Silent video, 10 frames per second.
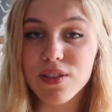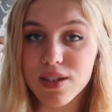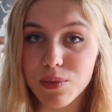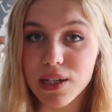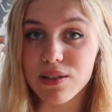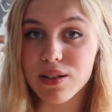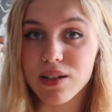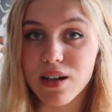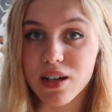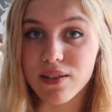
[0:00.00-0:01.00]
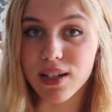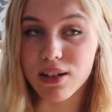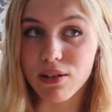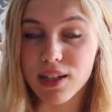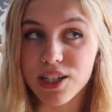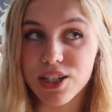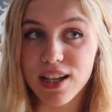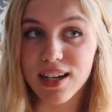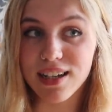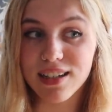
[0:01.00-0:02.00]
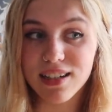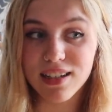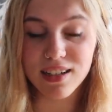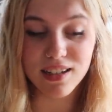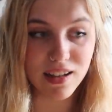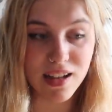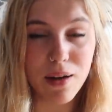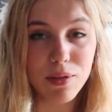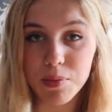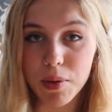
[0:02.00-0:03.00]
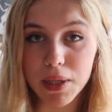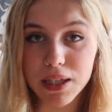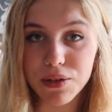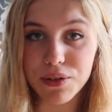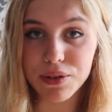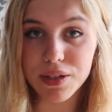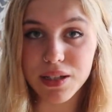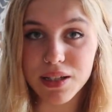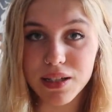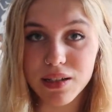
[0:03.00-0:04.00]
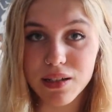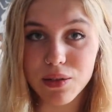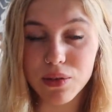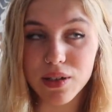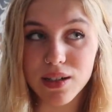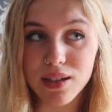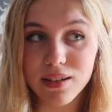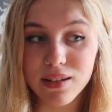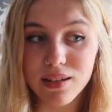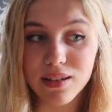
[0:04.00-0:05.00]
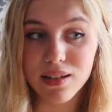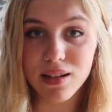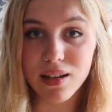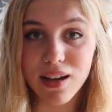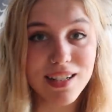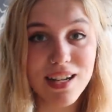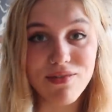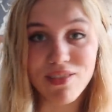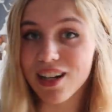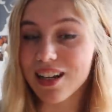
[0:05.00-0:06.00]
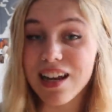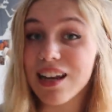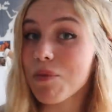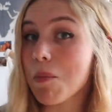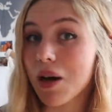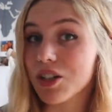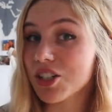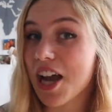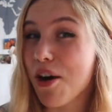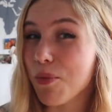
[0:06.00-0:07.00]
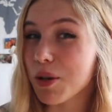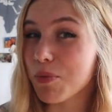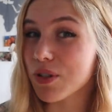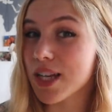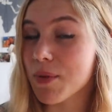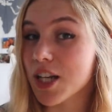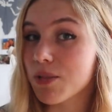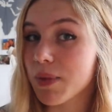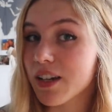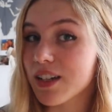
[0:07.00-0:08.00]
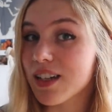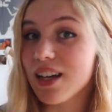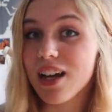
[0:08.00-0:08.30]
for someone else to kind of acknowledge that that was probably the cause of the eating disorder, and that I didn't really need much help with body image, because